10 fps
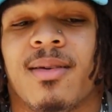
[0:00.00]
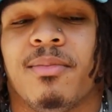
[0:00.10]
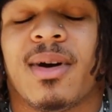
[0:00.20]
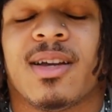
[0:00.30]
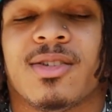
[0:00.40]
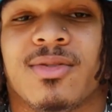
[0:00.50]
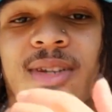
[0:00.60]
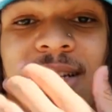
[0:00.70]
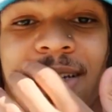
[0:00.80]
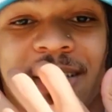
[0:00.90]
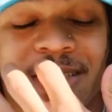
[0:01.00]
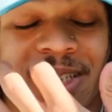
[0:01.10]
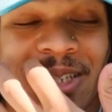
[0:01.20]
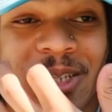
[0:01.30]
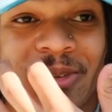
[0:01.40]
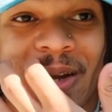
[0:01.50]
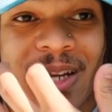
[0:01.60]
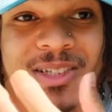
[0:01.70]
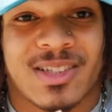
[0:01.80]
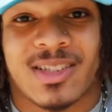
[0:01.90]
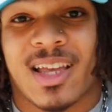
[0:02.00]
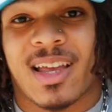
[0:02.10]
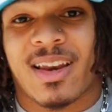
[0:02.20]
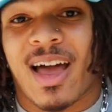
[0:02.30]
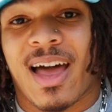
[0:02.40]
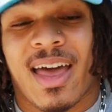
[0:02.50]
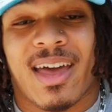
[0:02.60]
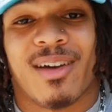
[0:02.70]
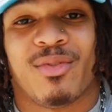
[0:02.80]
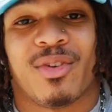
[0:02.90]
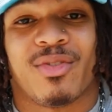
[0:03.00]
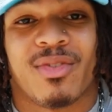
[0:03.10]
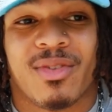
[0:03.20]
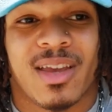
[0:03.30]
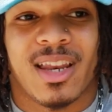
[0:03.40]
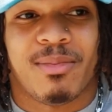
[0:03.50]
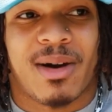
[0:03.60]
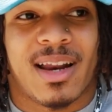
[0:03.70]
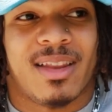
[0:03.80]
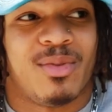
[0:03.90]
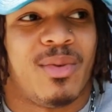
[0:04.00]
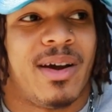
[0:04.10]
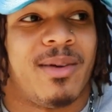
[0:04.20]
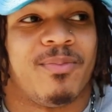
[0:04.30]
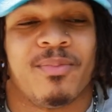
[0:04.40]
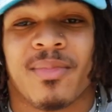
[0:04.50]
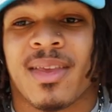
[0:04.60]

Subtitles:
Mind you, none of these interactions that I have with anybody where I'm